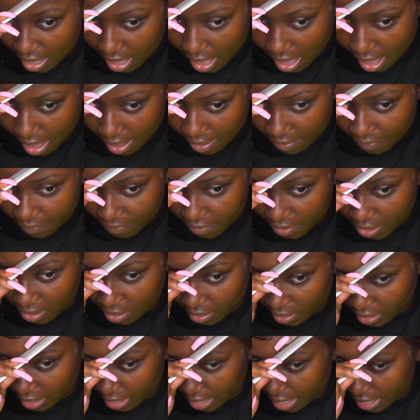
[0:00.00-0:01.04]
I
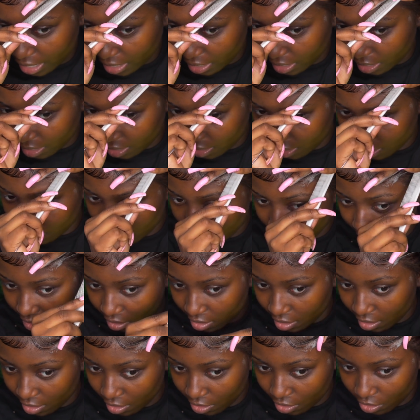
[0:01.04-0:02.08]
feel like
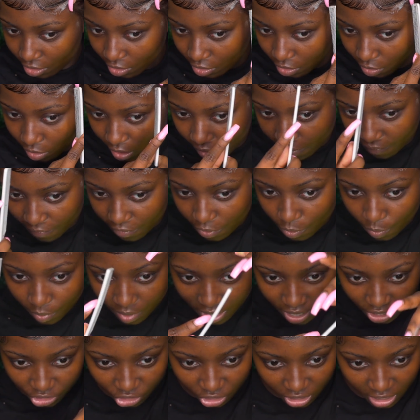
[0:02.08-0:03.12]
if you
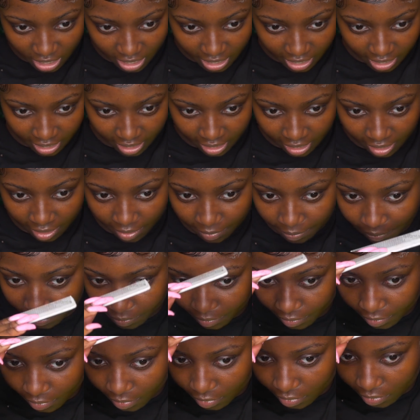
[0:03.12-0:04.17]
initiated it,
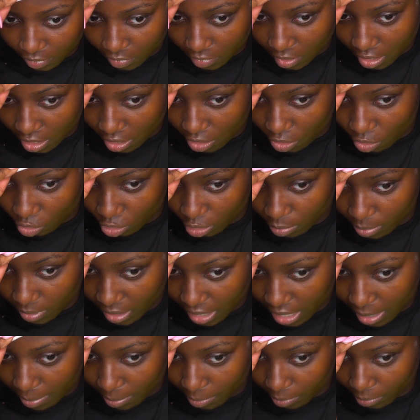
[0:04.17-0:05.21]
then you should be
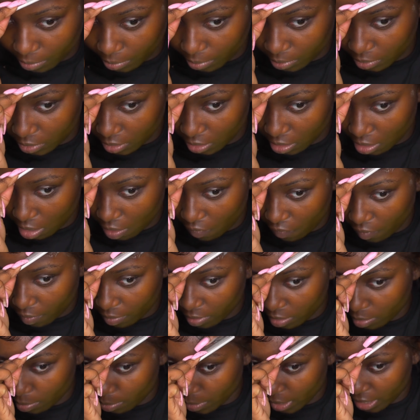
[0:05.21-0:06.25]
able to cough up
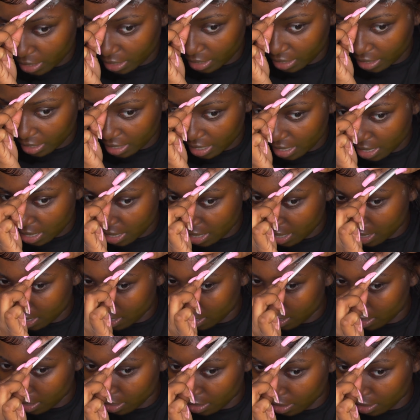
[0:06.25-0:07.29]
the money and